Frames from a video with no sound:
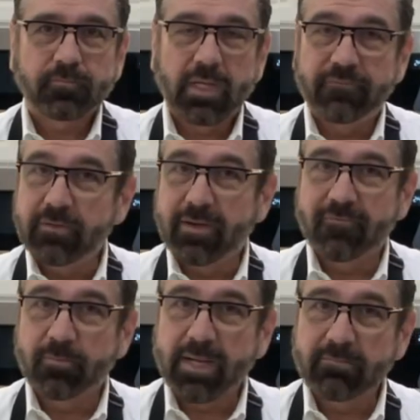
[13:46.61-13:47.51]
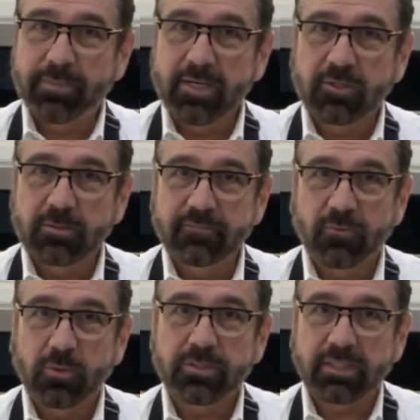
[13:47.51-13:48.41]
If you've never made bagels
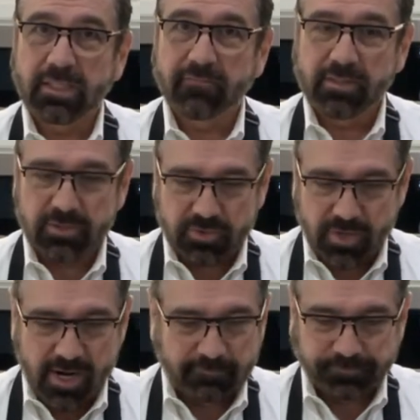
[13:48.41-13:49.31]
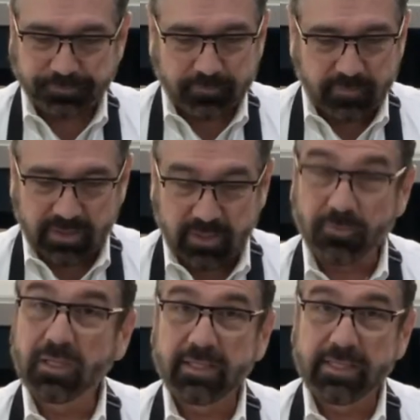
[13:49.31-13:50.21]
before, to give these a try. They're
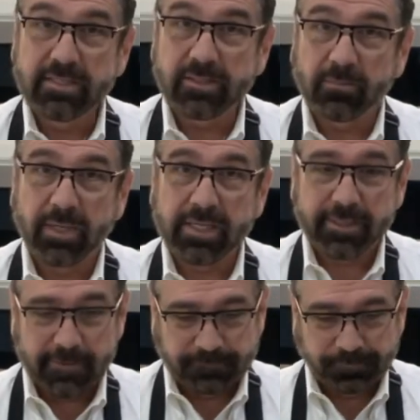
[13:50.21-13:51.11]
really easy to make.